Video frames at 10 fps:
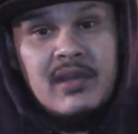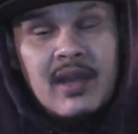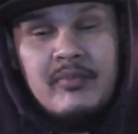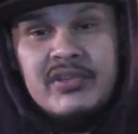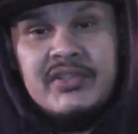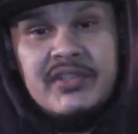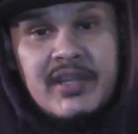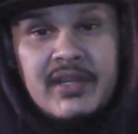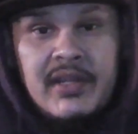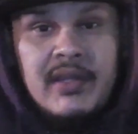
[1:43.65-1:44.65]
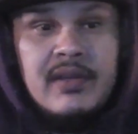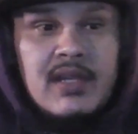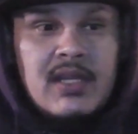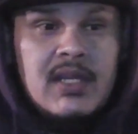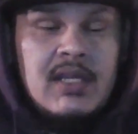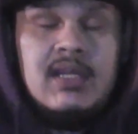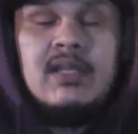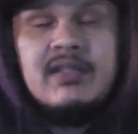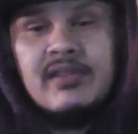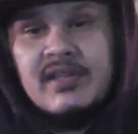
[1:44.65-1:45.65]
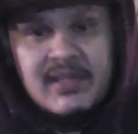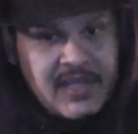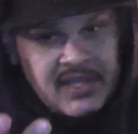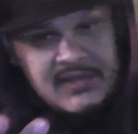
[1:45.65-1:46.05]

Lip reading: I appreciate it." And to this day,